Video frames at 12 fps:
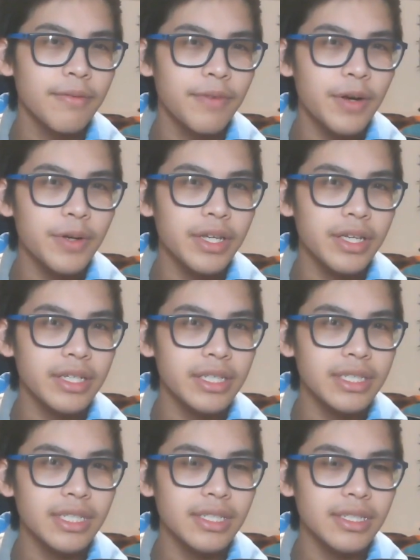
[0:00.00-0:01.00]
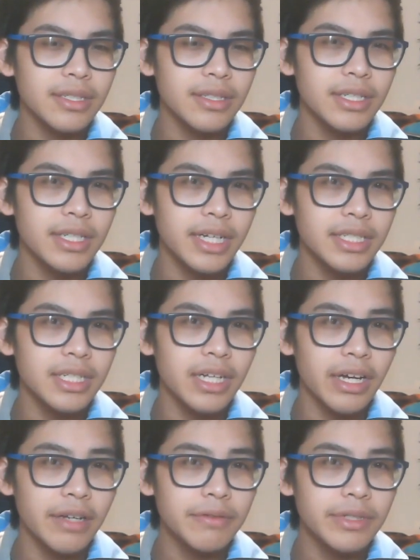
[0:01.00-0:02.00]
very inconsistent in the decks
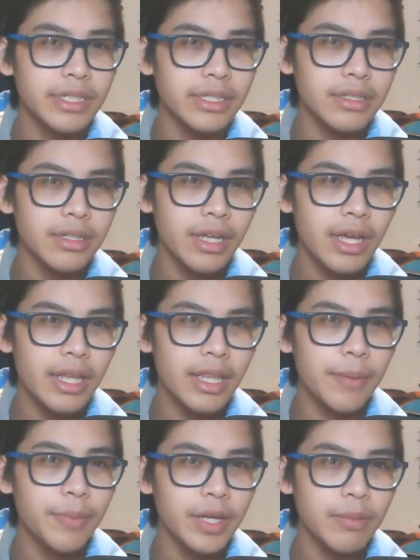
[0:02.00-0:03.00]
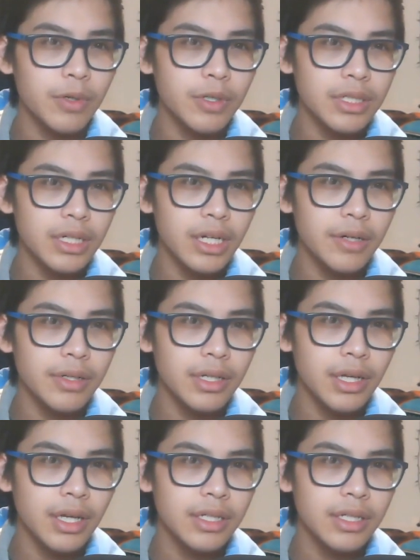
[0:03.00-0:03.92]
that I've seen that play Mercenary.